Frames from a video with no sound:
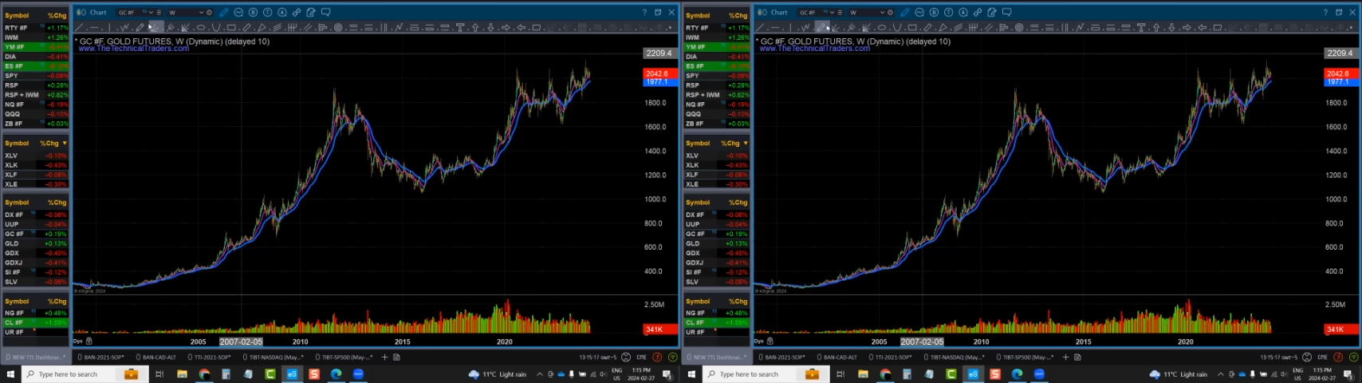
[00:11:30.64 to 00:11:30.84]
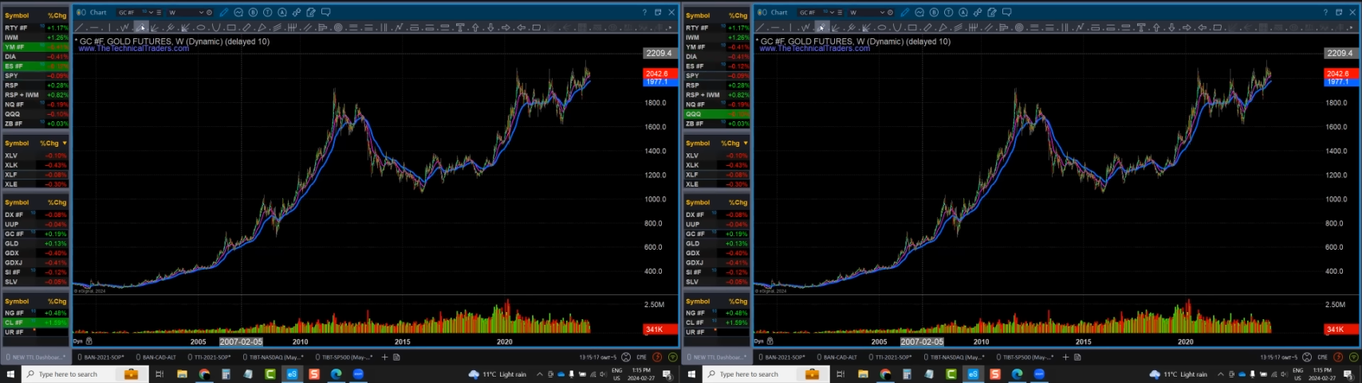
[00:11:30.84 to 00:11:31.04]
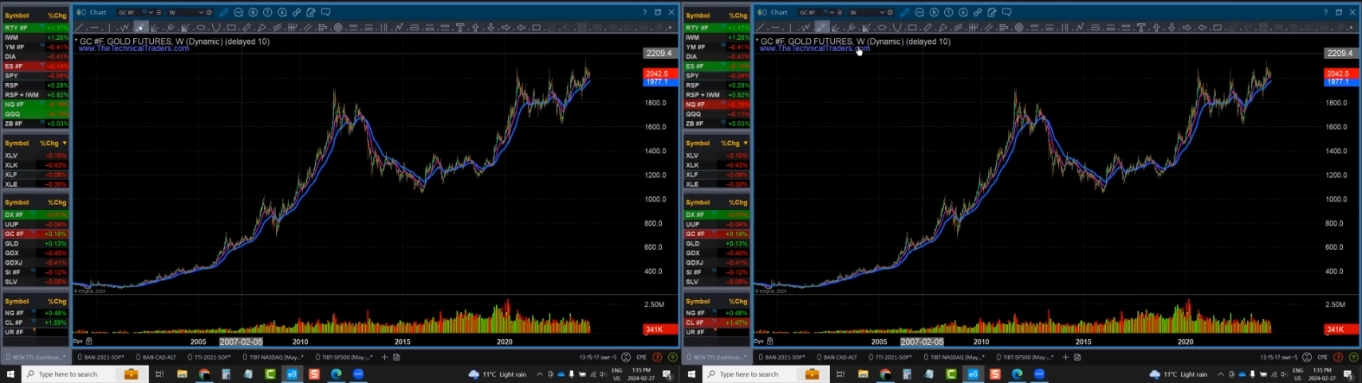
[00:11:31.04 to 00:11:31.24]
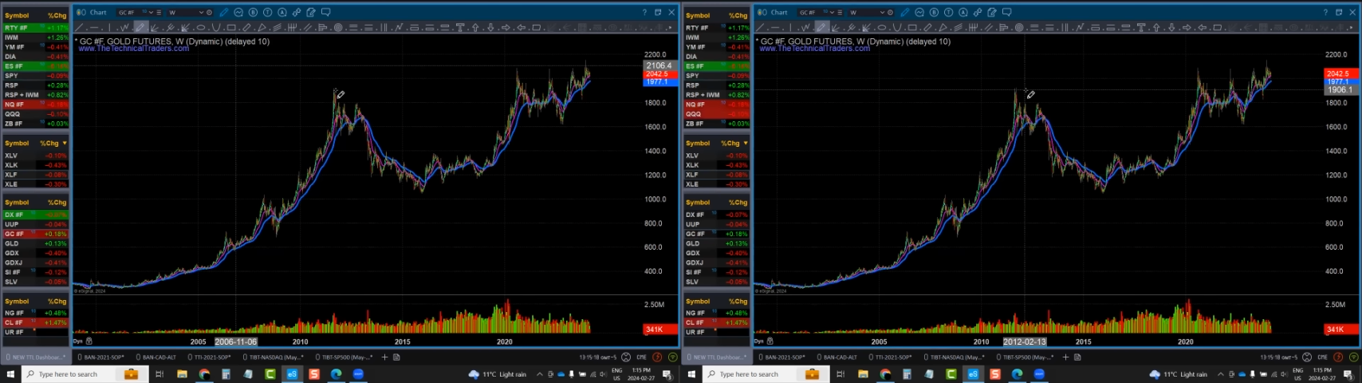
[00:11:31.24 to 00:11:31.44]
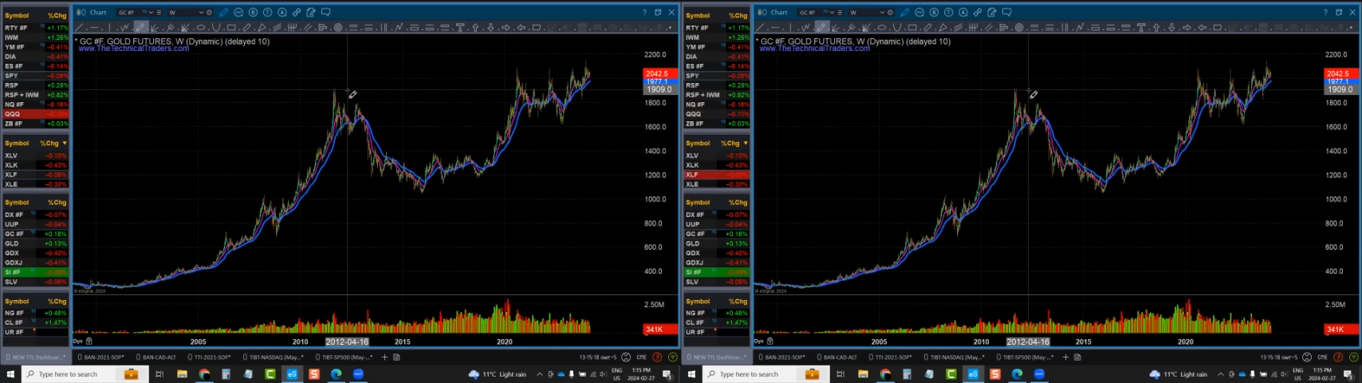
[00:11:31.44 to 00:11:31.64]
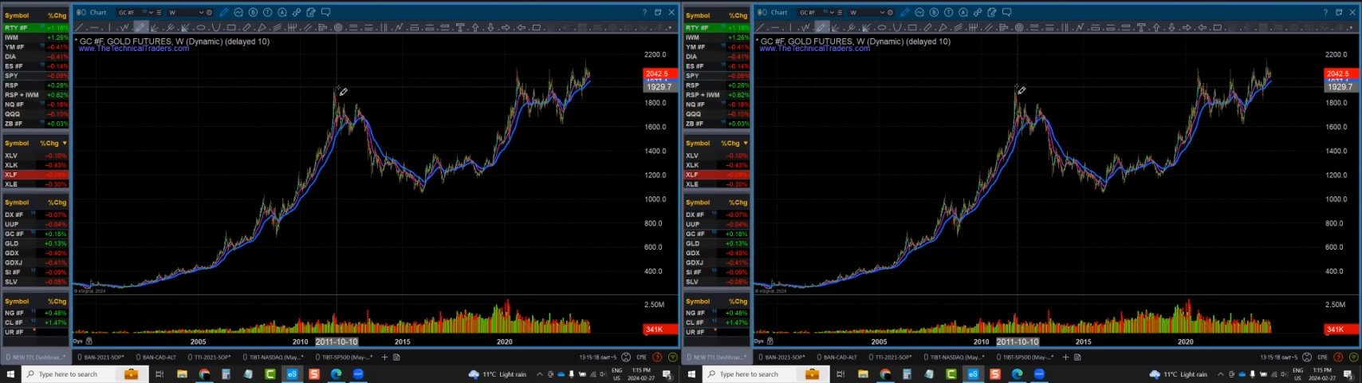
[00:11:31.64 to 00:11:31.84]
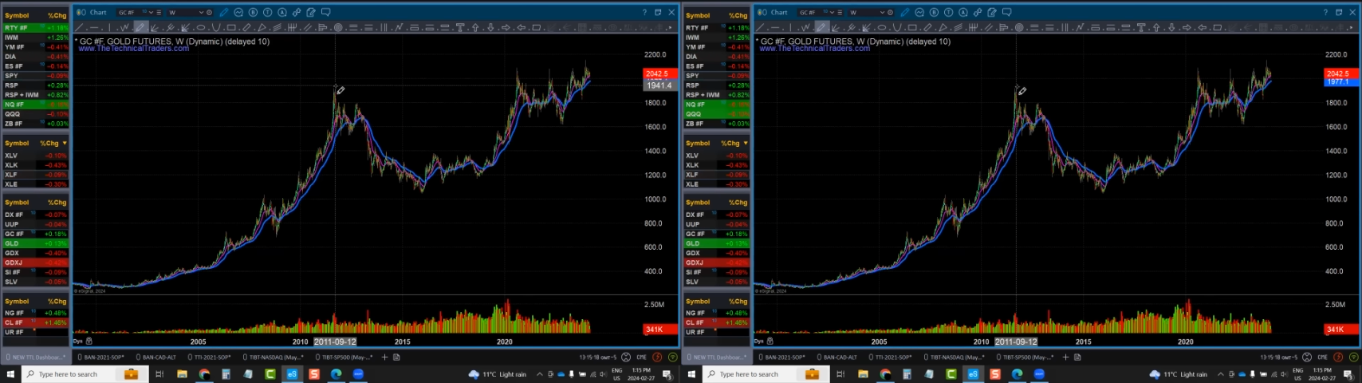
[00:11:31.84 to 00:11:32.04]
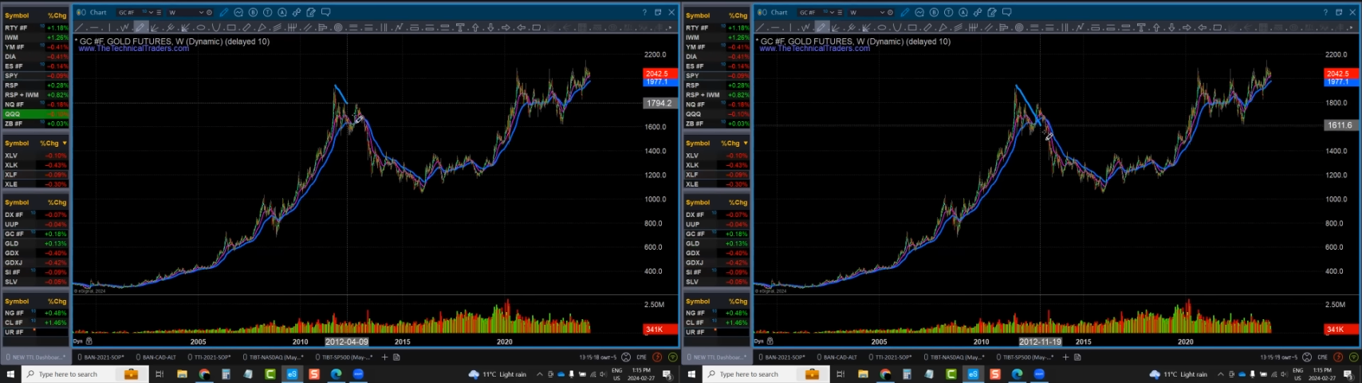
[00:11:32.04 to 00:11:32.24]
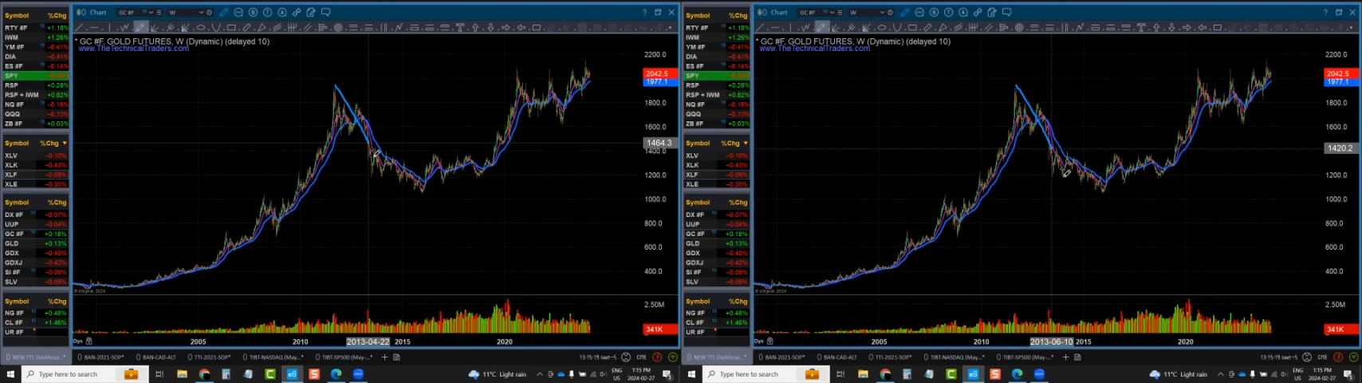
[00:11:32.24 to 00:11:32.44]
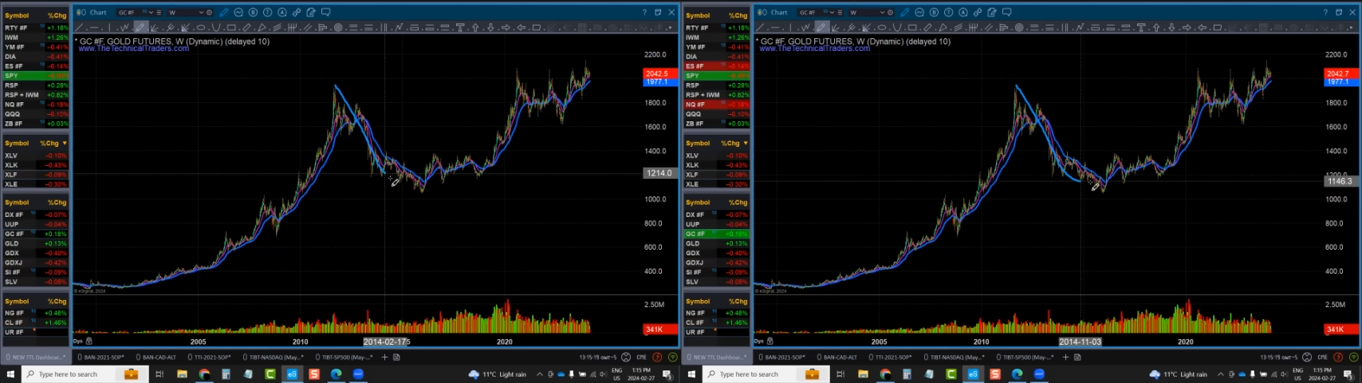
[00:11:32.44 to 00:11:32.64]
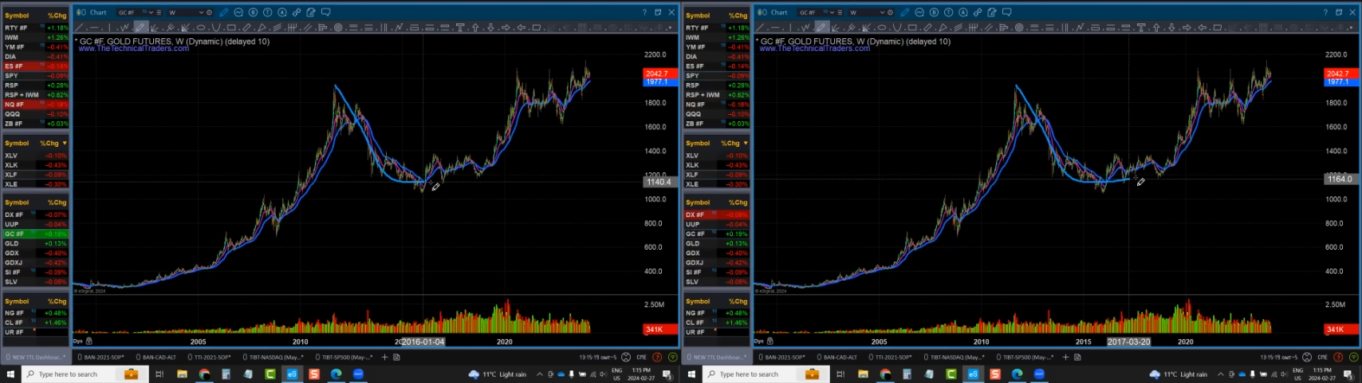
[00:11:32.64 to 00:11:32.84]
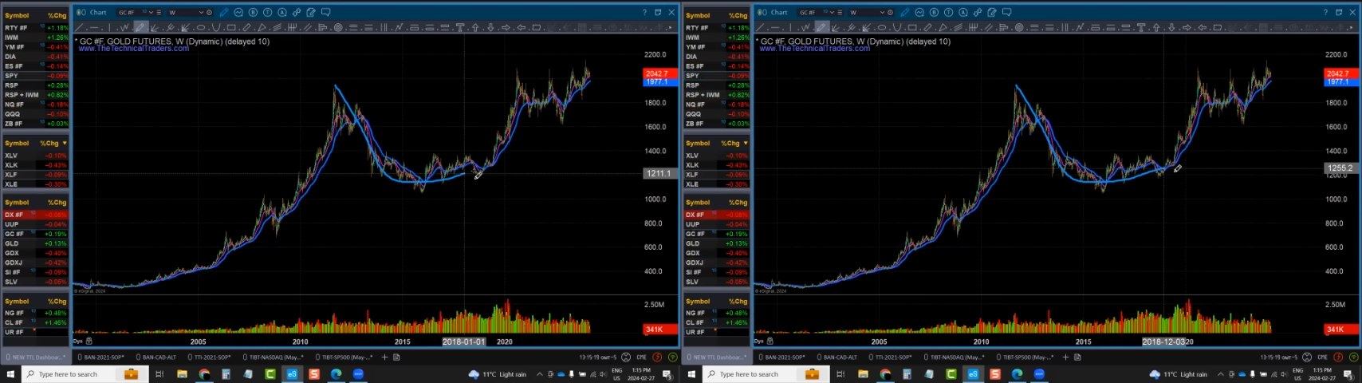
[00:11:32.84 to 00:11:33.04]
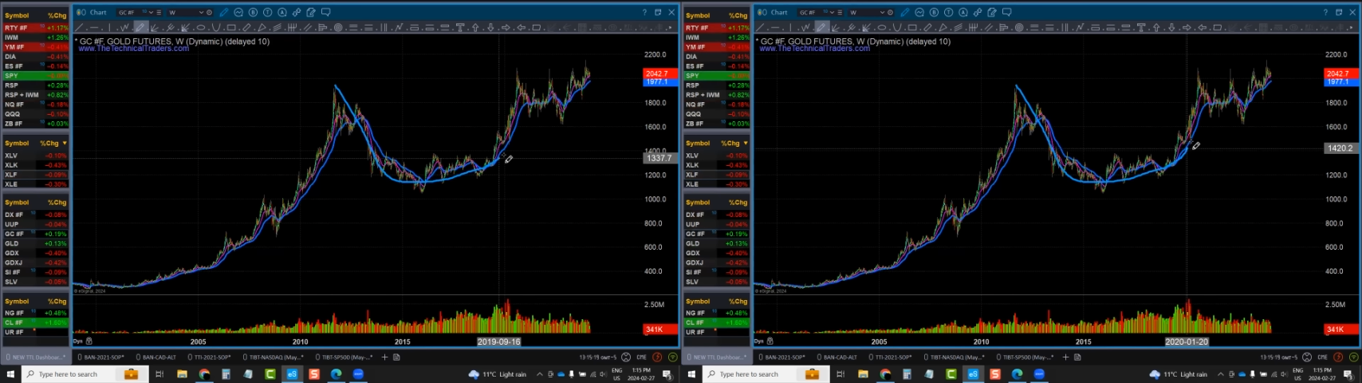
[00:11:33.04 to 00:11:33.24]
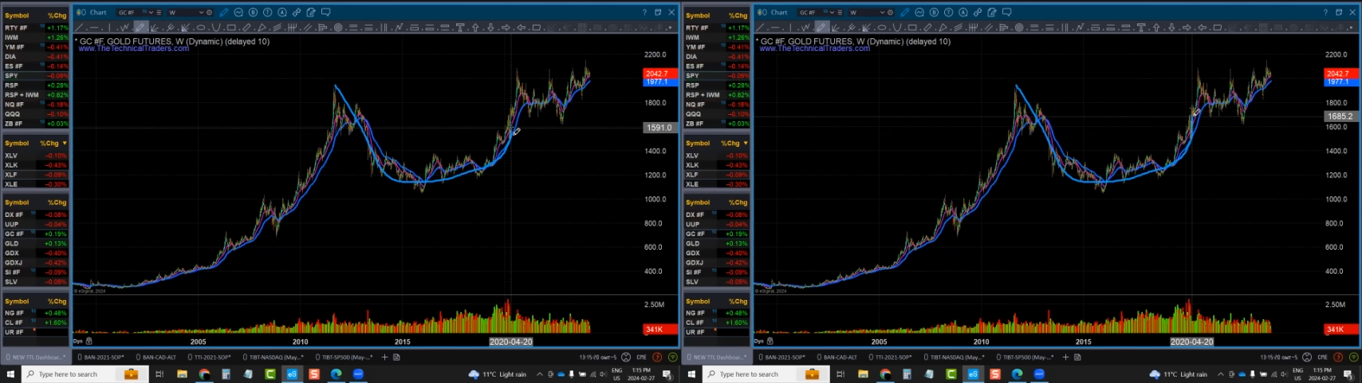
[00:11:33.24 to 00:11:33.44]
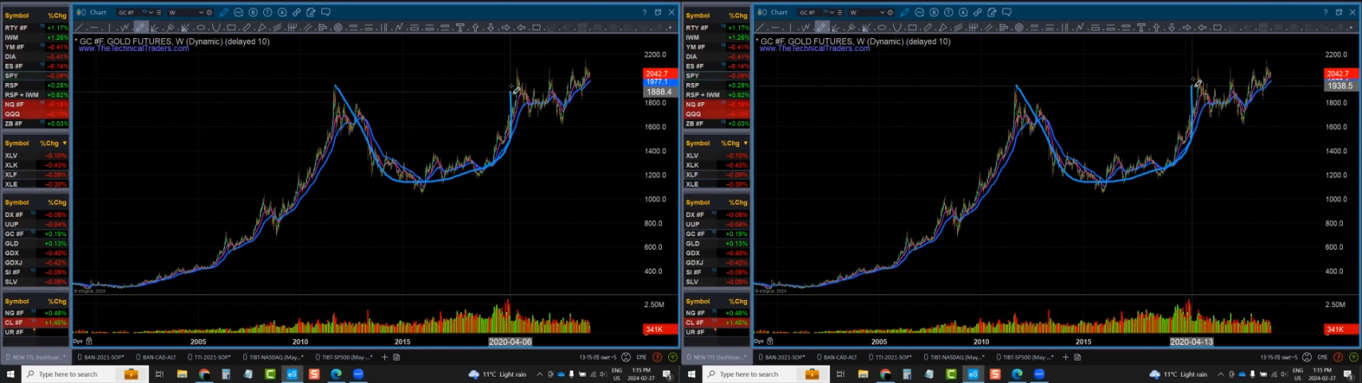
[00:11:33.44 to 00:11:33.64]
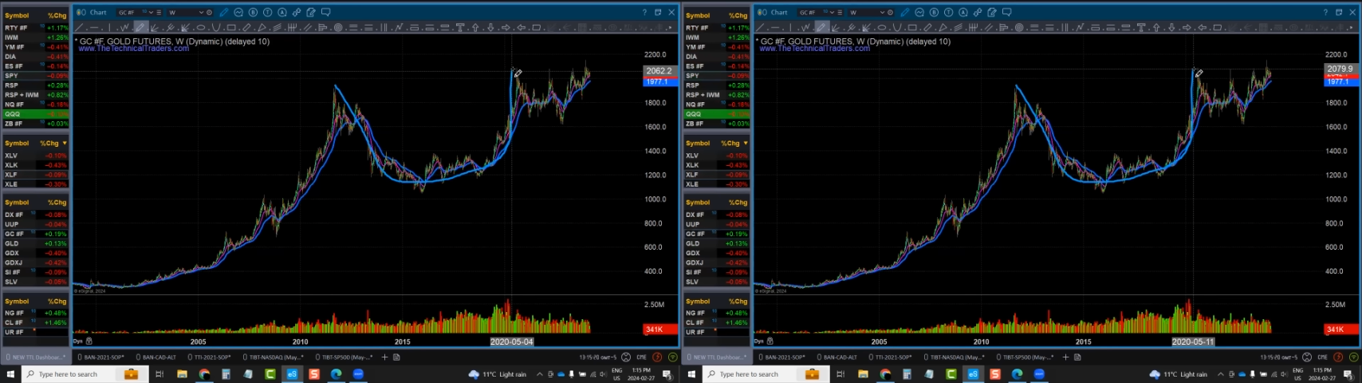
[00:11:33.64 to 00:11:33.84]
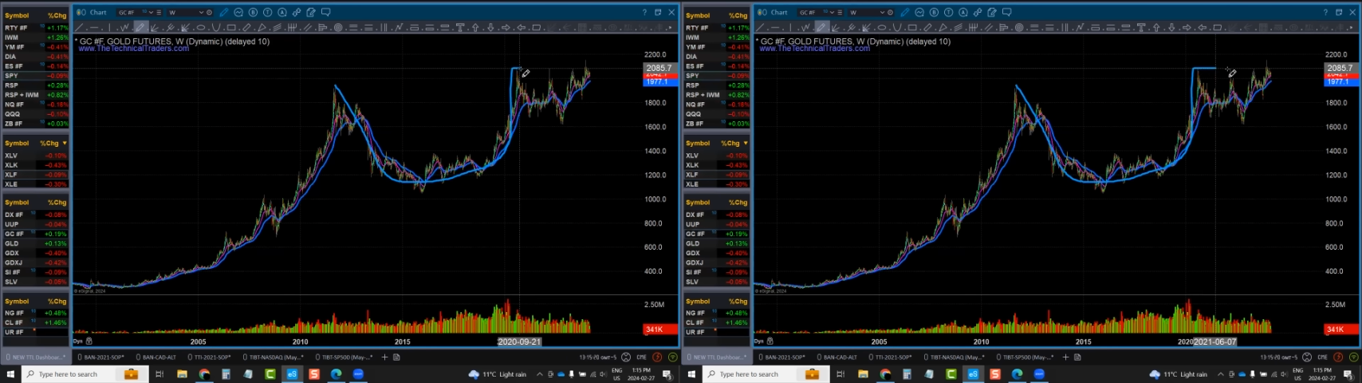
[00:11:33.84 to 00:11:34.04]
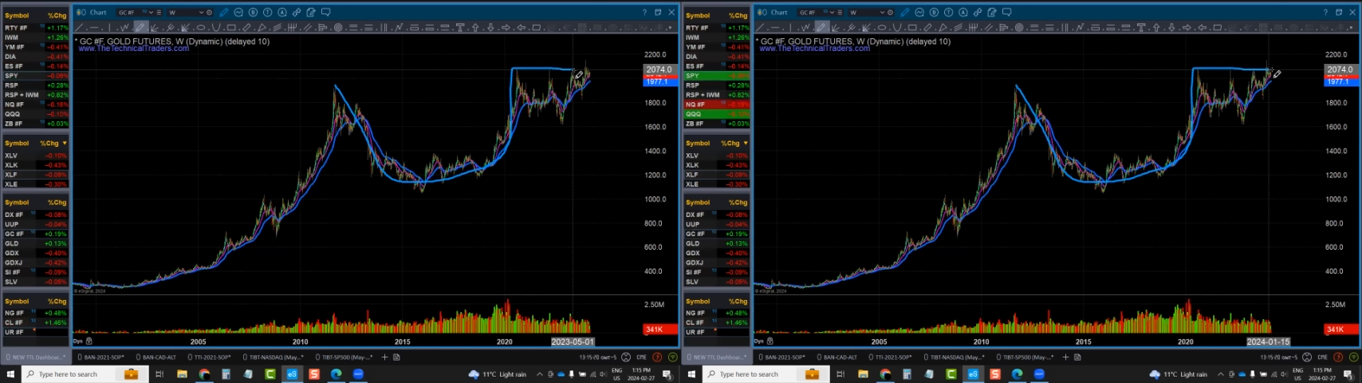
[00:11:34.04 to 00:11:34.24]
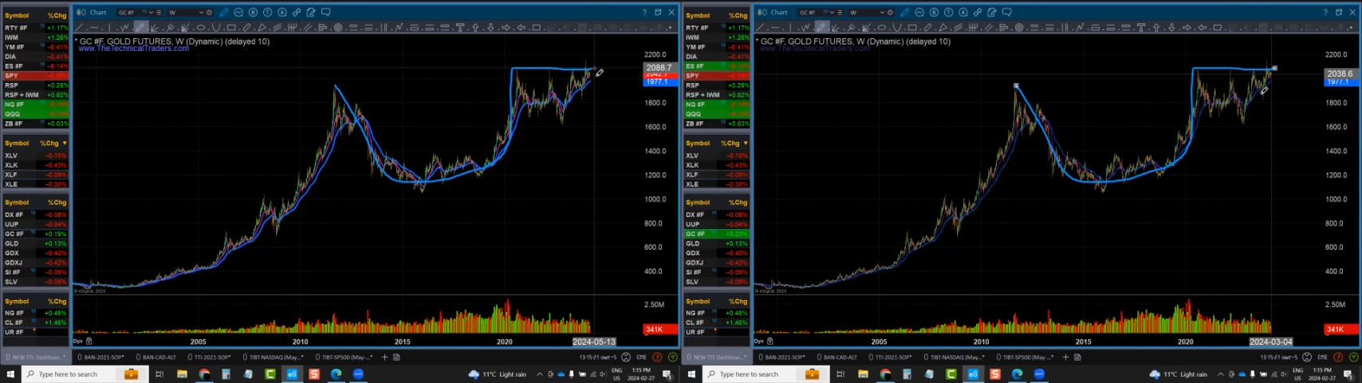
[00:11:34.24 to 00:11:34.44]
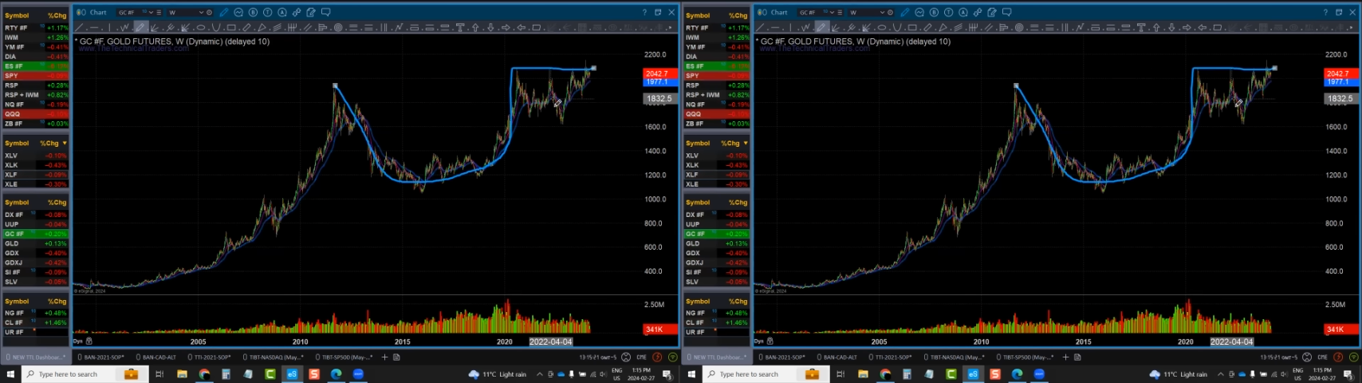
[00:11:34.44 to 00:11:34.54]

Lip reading: No face is visible, so there are no lips to read.